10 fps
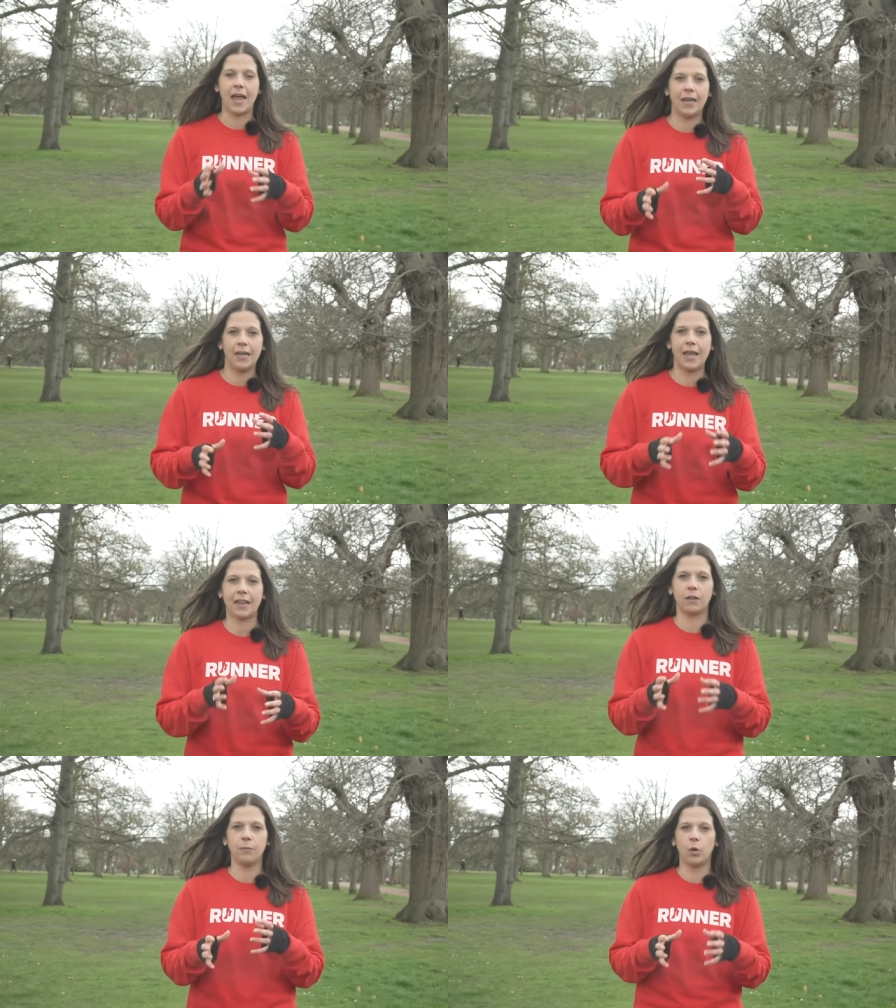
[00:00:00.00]
a
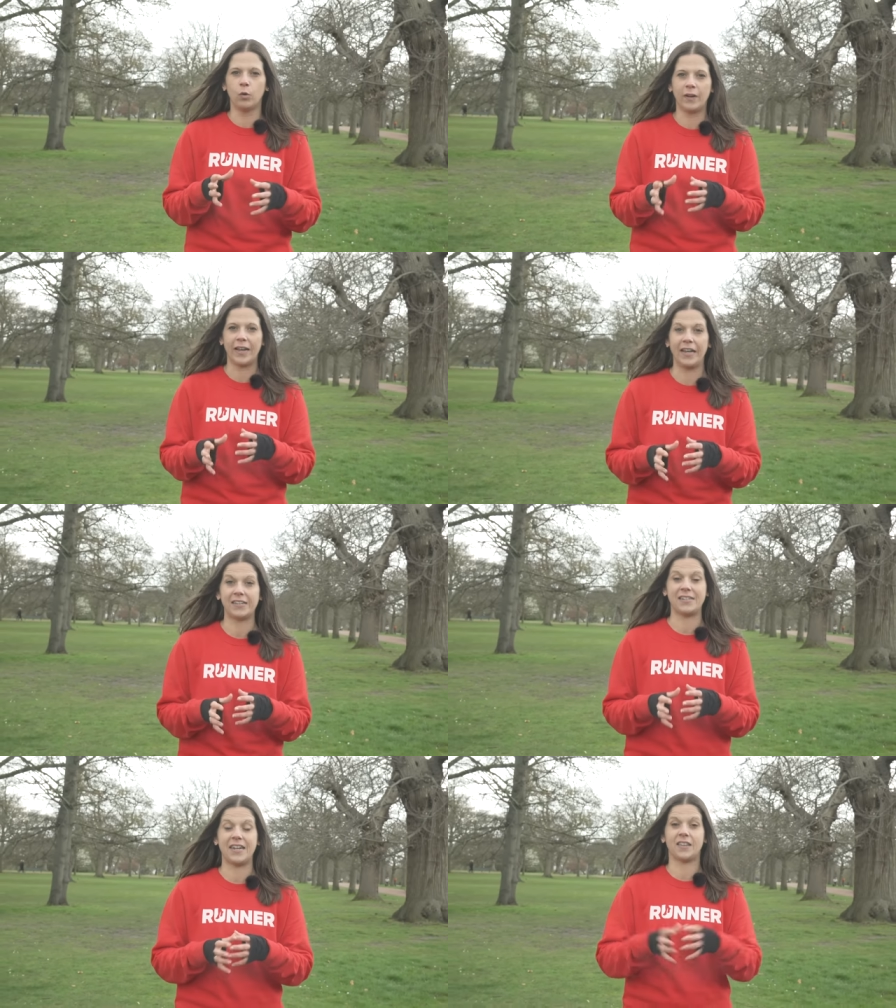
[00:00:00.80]
little more
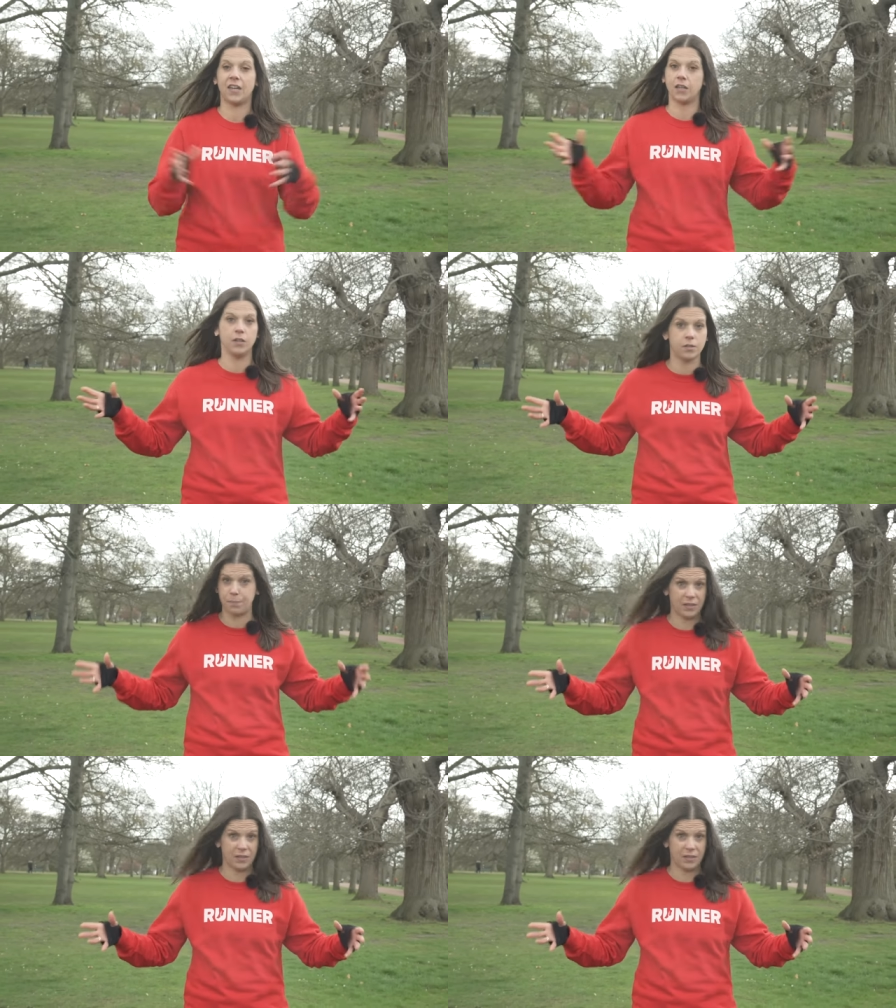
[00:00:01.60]
realistic that you'd